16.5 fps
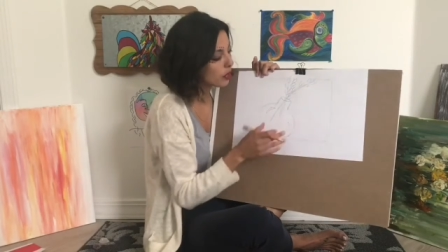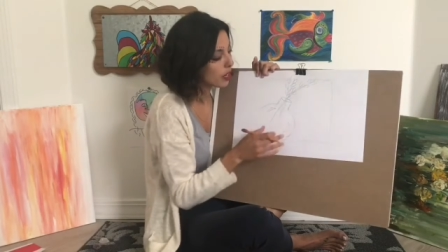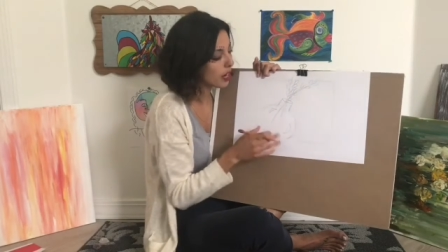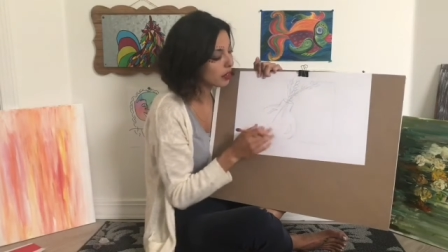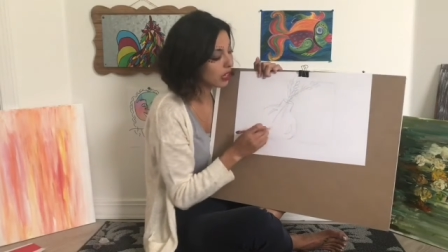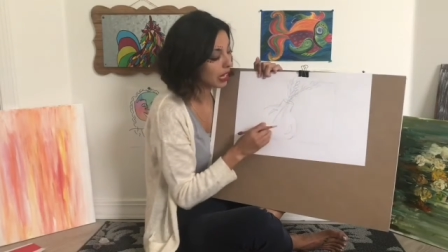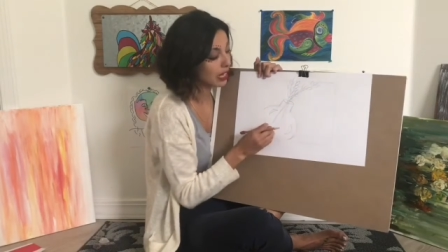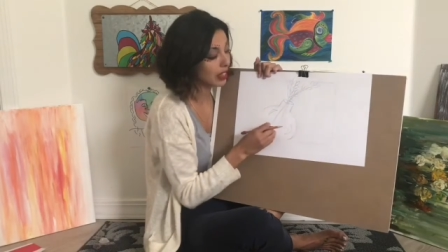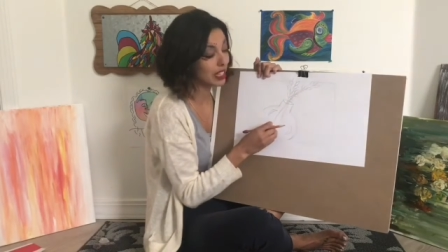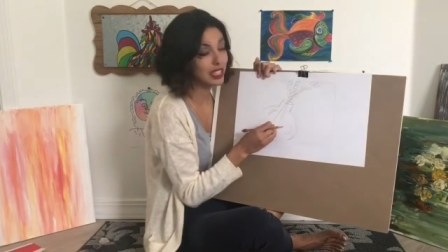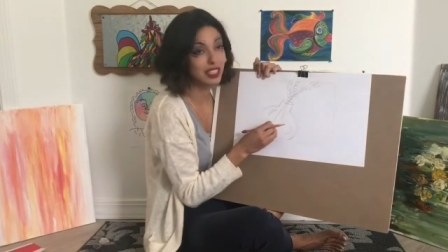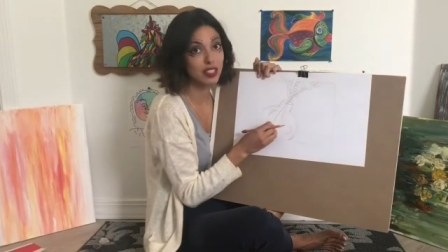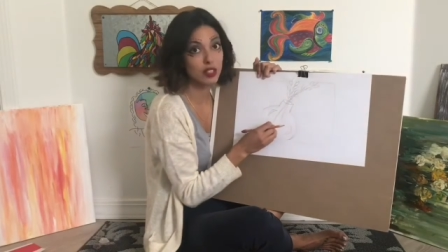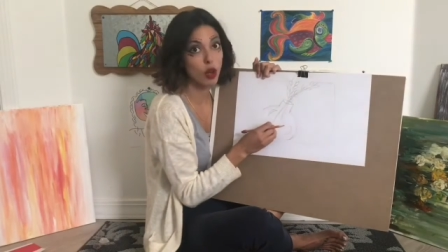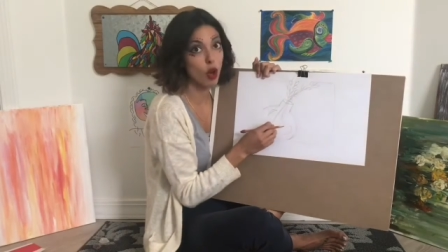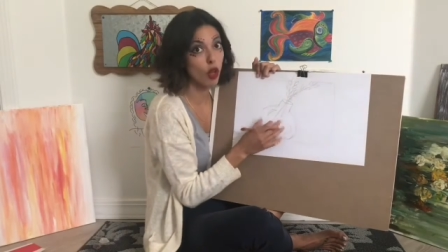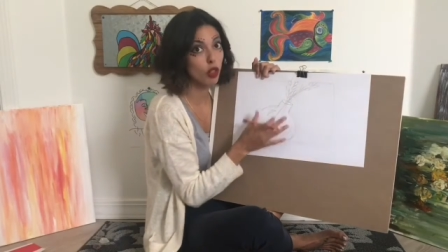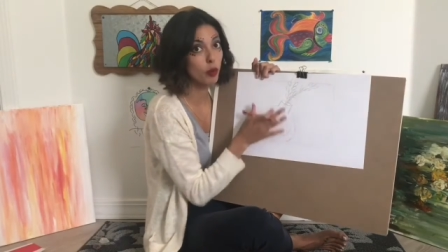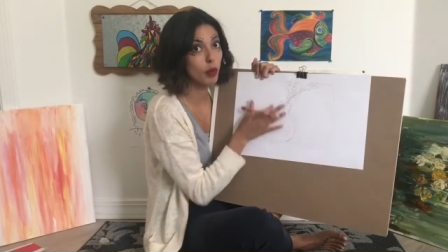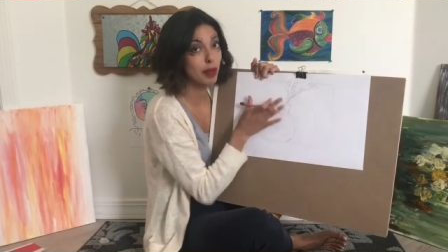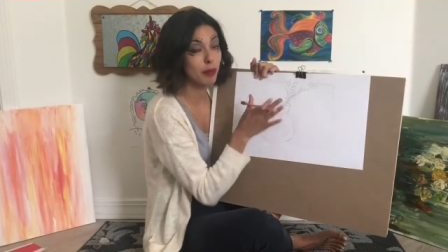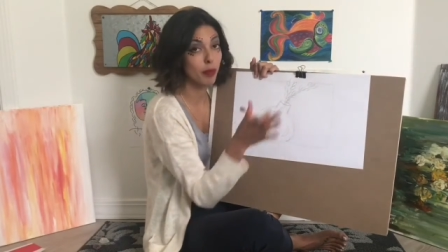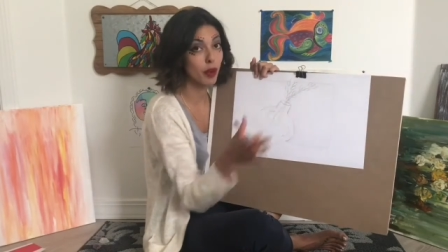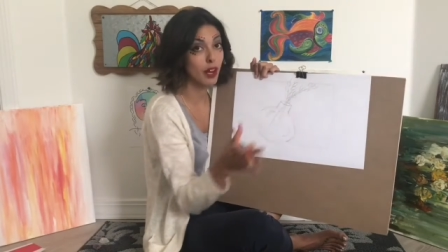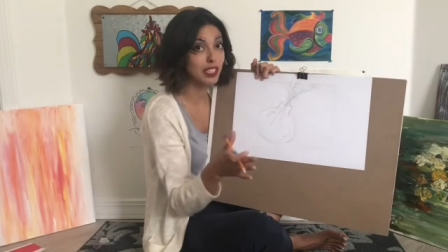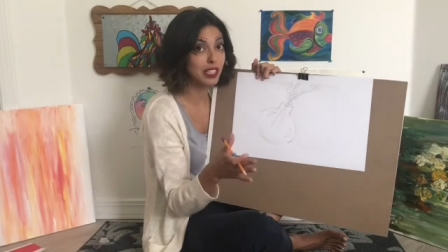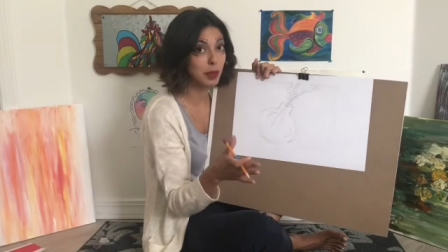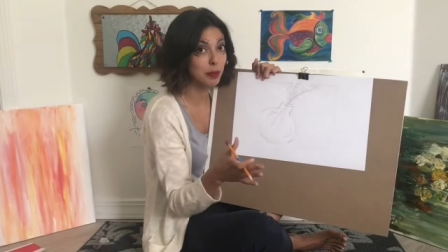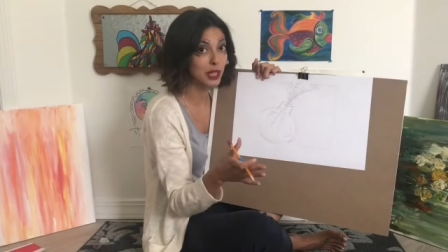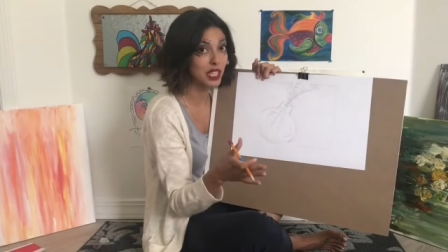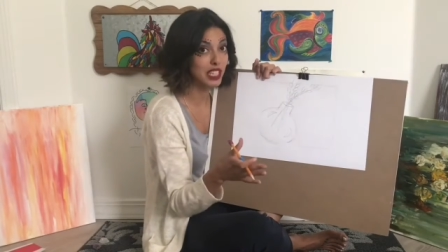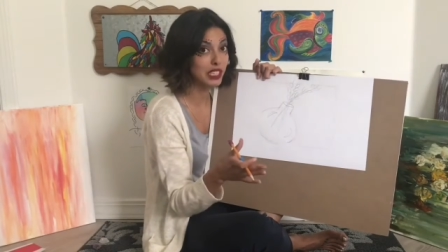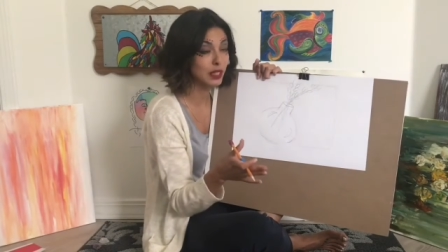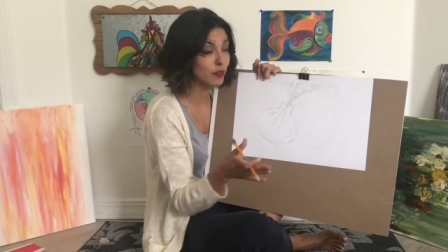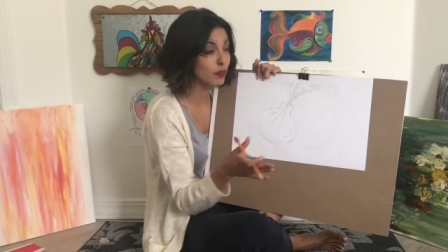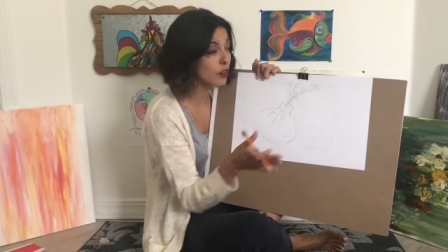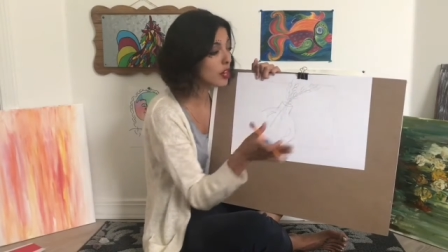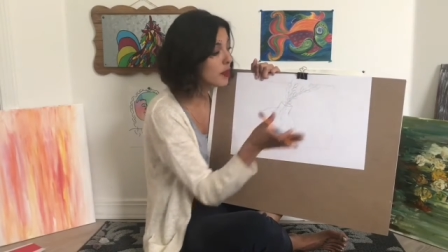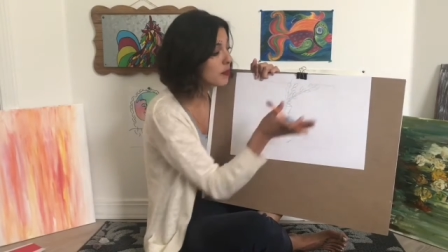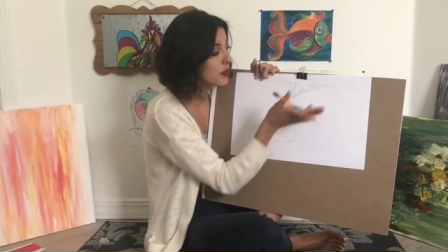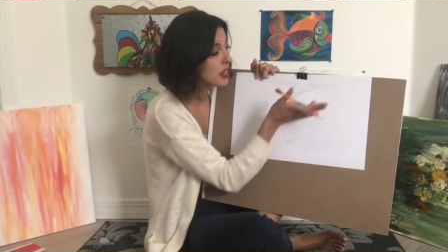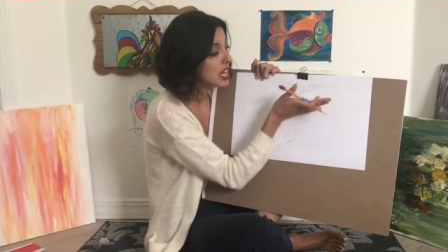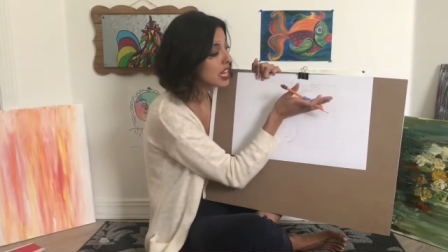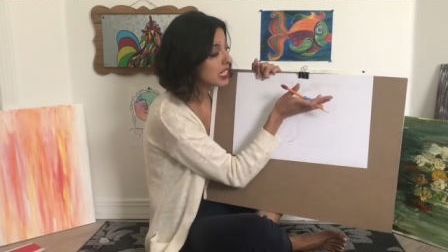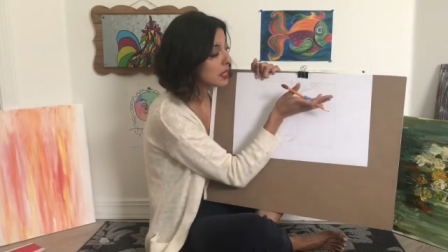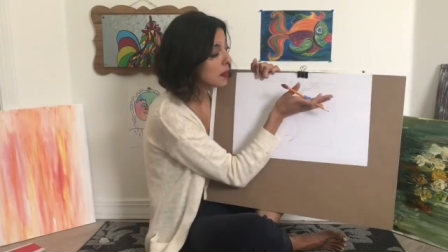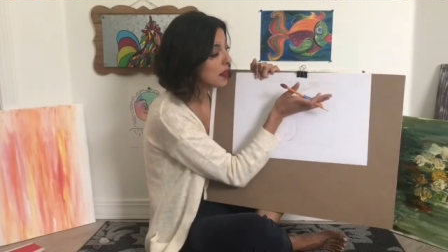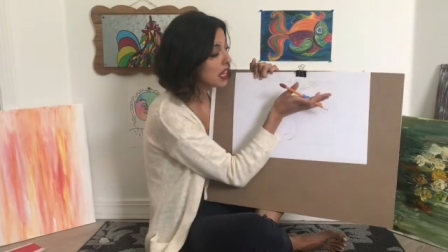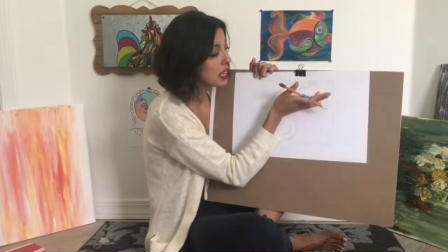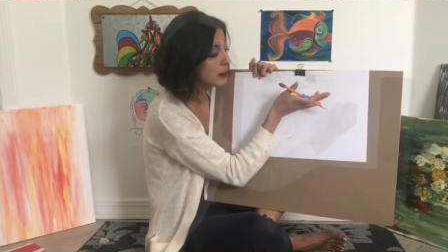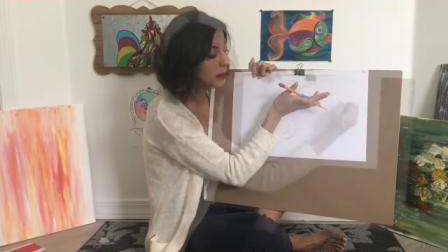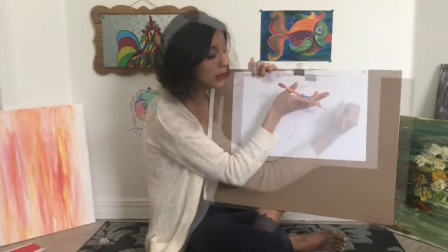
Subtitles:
like this is all the way pressed up against the front. Something in the middle